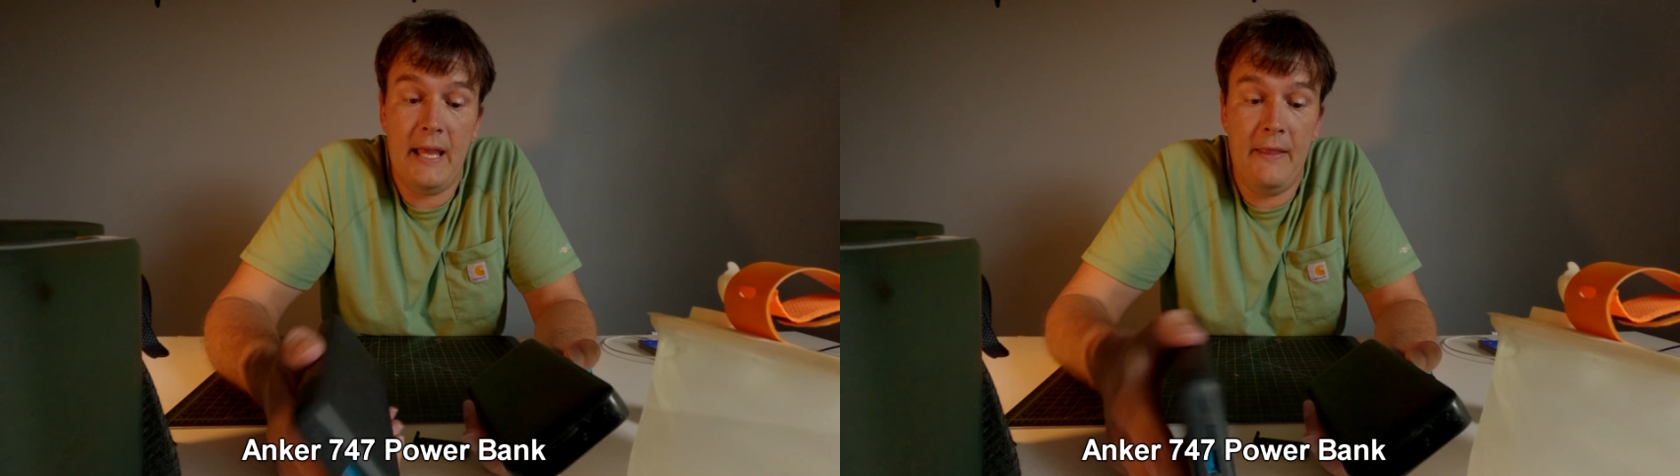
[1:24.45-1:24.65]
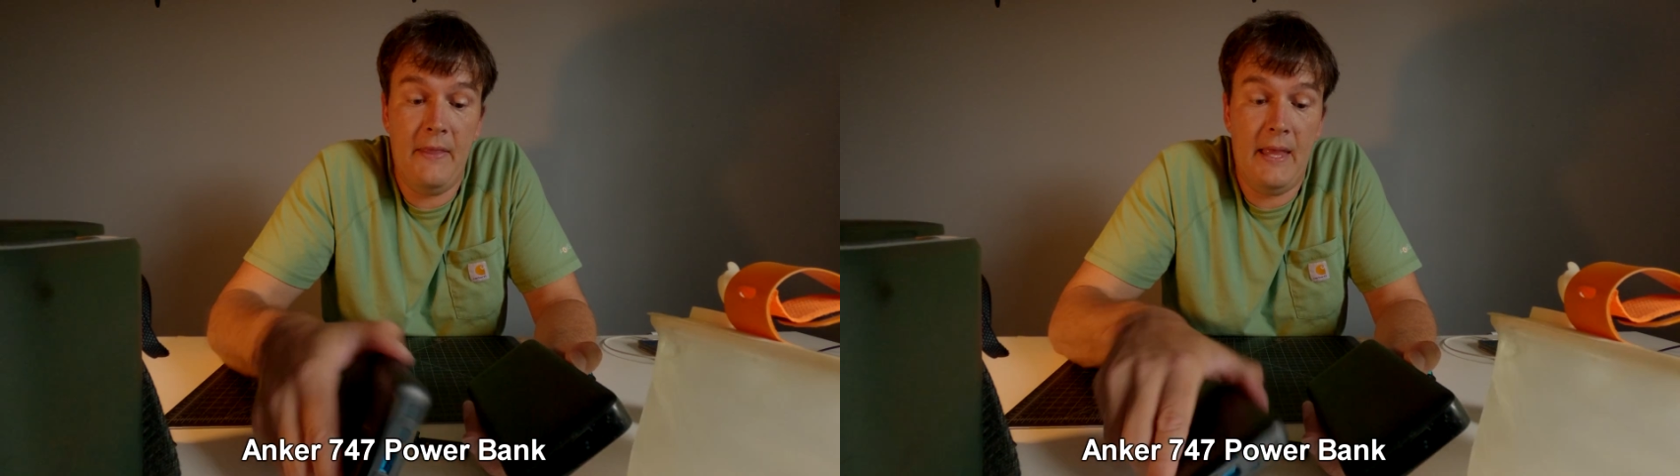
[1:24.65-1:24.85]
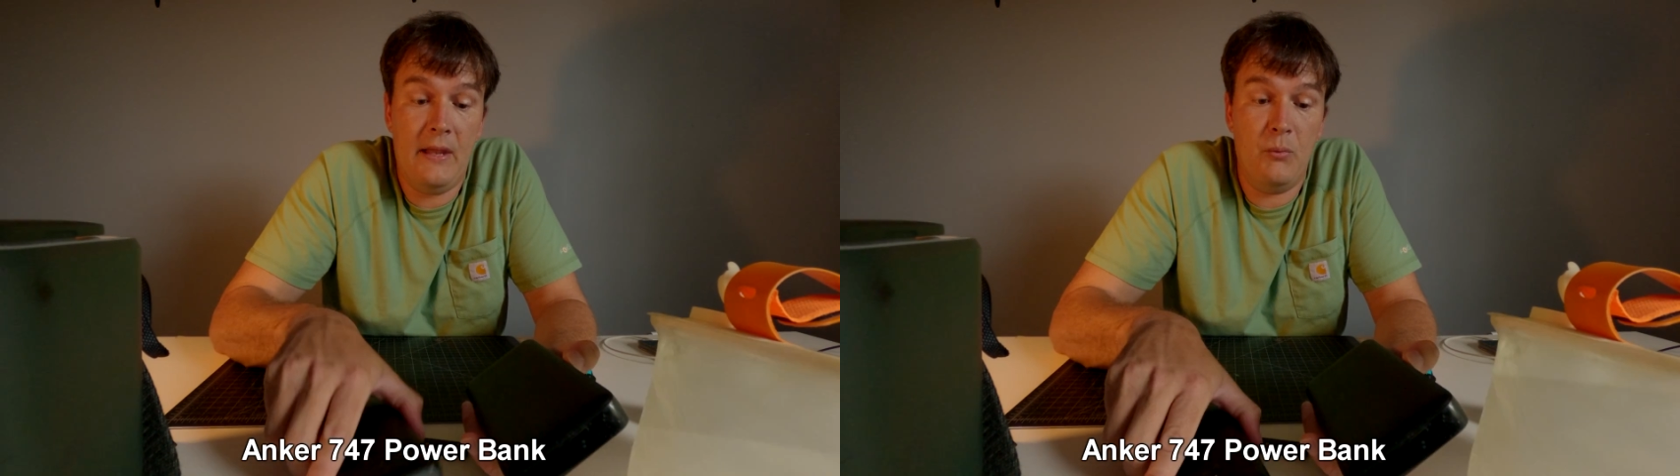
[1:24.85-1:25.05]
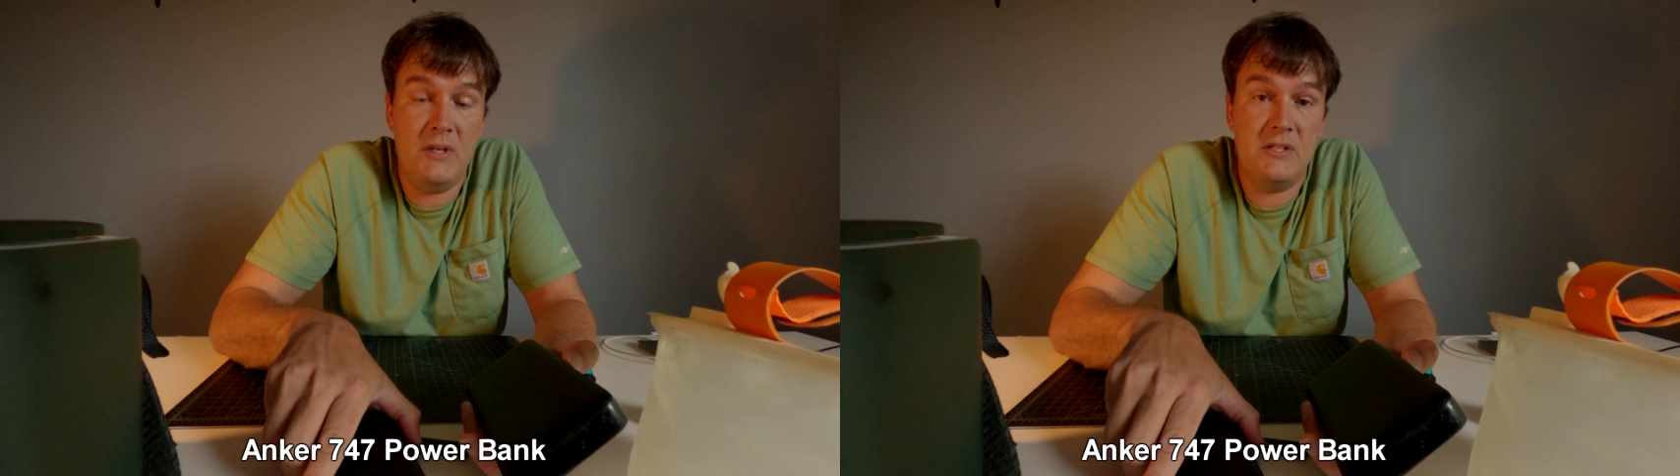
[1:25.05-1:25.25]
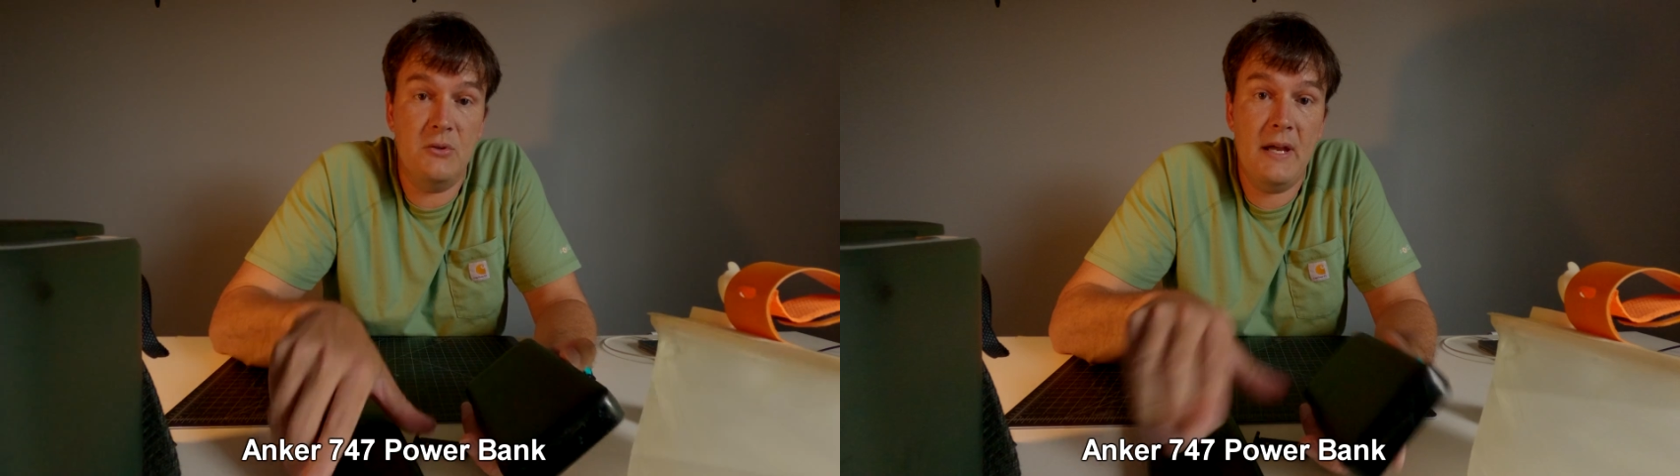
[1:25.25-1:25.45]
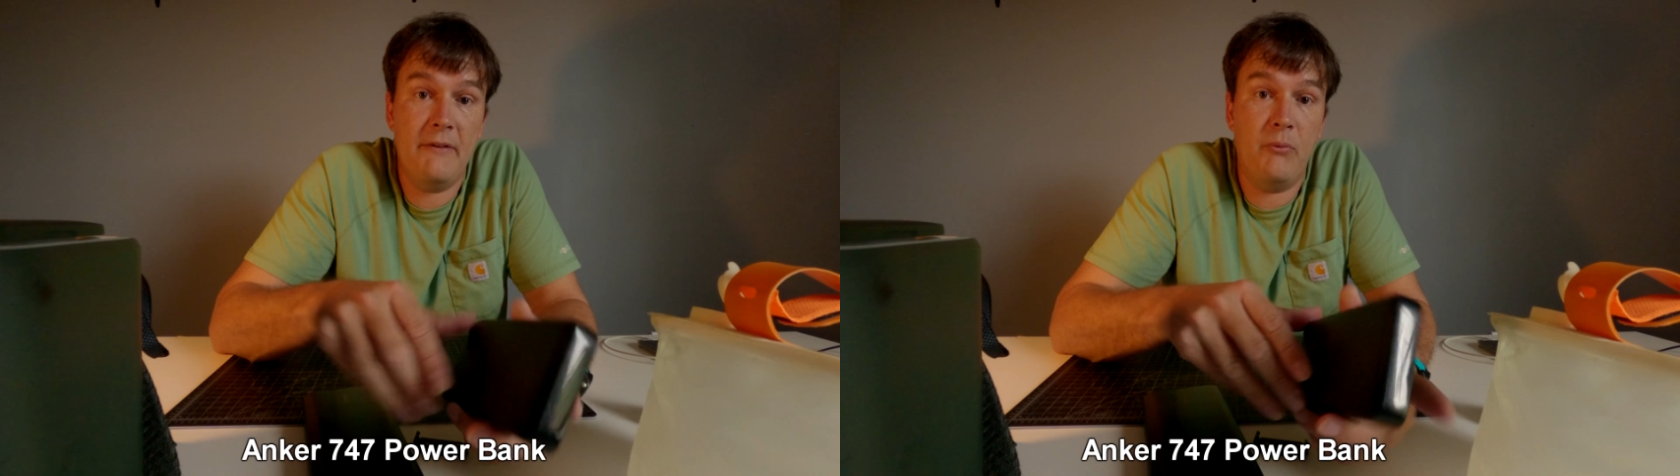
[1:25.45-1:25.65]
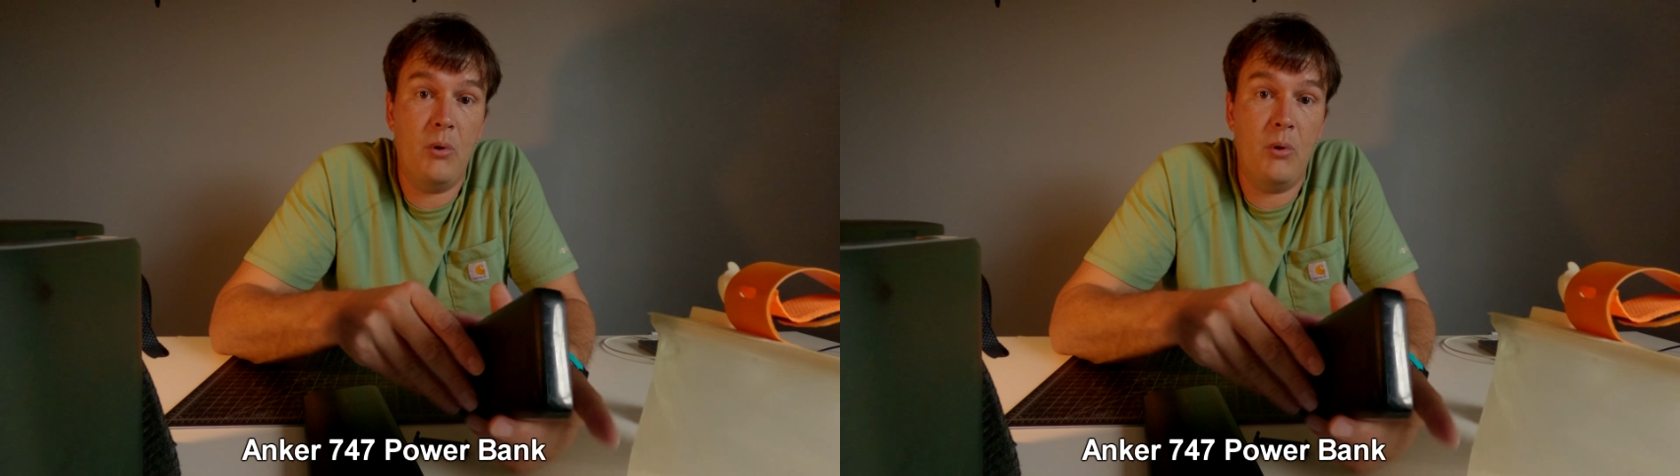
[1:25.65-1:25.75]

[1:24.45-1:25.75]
And then we do have